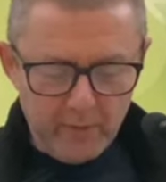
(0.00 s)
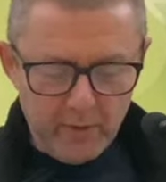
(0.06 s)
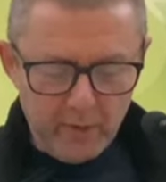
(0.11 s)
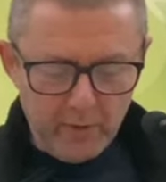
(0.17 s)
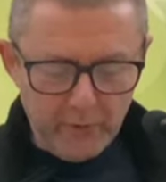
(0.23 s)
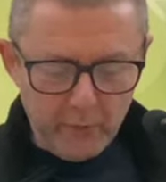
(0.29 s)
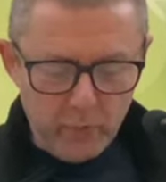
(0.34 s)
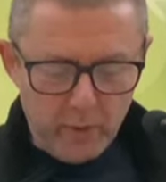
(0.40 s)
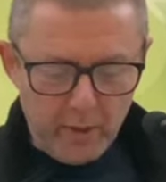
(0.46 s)

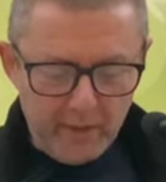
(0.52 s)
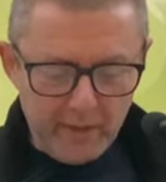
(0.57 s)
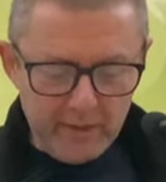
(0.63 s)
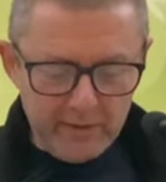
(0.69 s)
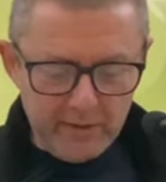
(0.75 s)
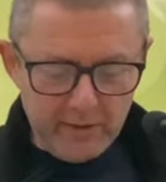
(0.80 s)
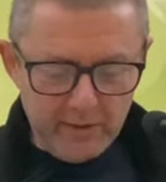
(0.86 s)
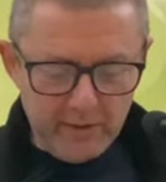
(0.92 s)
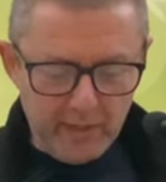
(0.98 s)

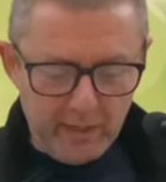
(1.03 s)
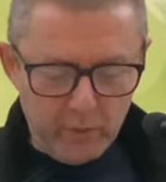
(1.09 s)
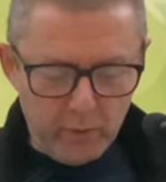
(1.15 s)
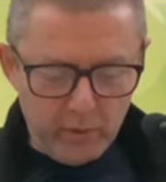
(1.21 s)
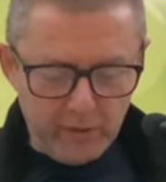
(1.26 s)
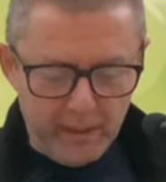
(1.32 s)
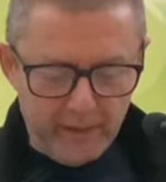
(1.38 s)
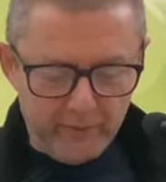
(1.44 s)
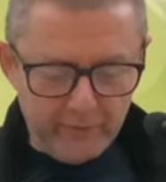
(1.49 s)
Otherwise, they
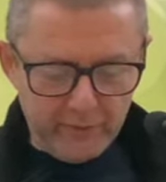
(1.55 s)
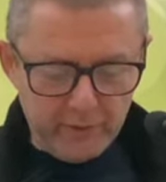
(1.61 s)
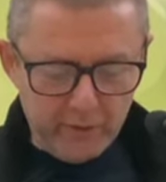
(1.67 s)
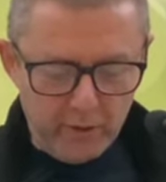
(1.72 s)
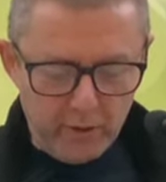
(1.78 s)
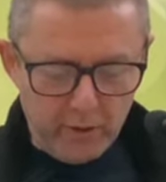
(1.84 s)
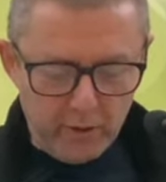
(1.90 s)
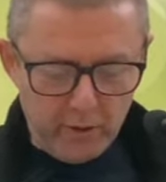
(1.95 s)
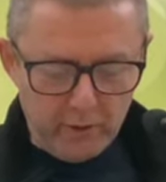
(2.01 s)
will have
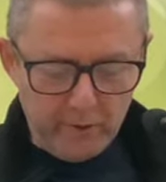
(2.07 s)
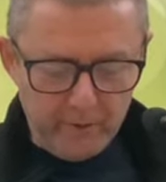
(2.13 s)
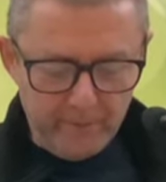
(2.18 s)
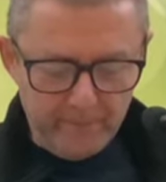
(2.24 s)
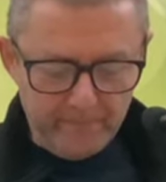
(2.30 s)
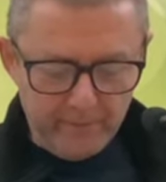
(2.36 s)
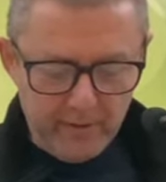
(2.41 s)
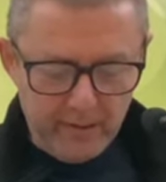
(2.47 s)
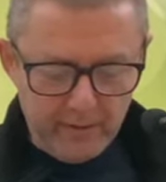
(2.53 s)
torn
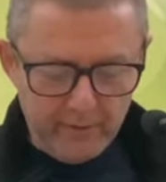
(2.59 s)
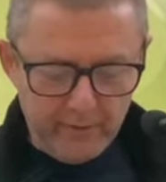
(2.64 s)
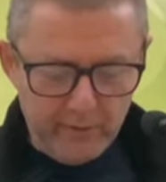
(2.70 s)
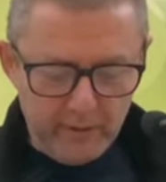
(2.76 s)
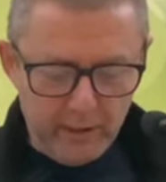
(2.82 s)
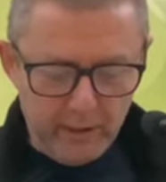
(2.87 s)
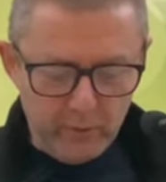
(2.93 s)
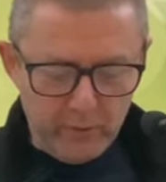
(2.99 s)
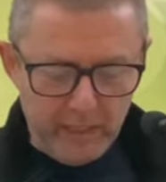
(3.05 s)
the
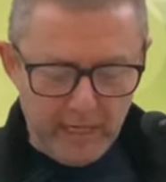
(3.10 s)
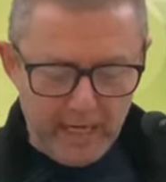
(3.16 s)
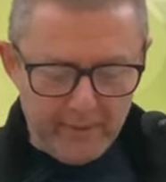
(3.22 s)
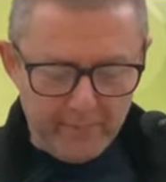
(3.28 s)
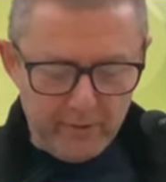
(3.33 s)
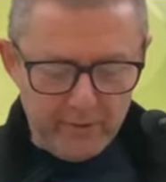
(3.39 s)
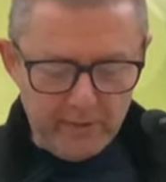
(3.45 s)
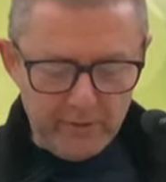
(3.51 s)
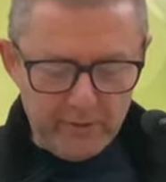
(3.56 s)
new
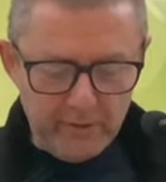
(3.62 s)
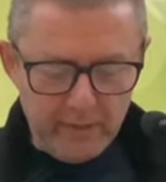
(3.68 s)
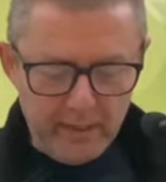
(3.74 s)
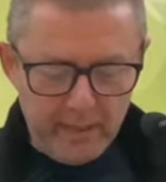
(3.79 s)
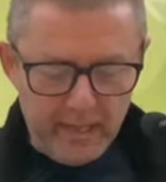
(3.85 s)
garment,